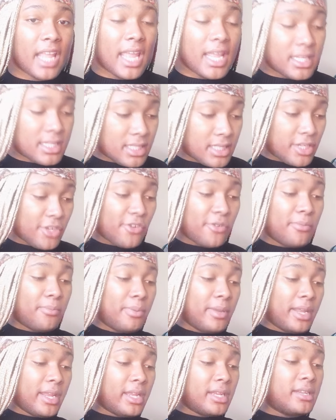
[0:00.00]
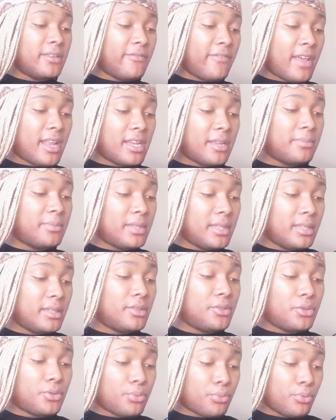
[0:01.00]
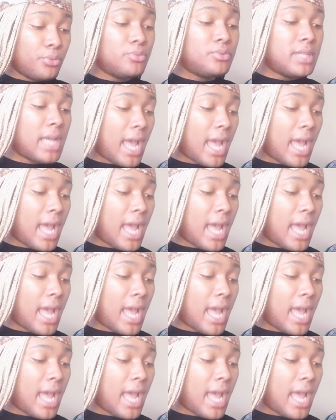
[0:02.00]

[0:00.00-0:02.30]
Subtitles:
It's still being developed through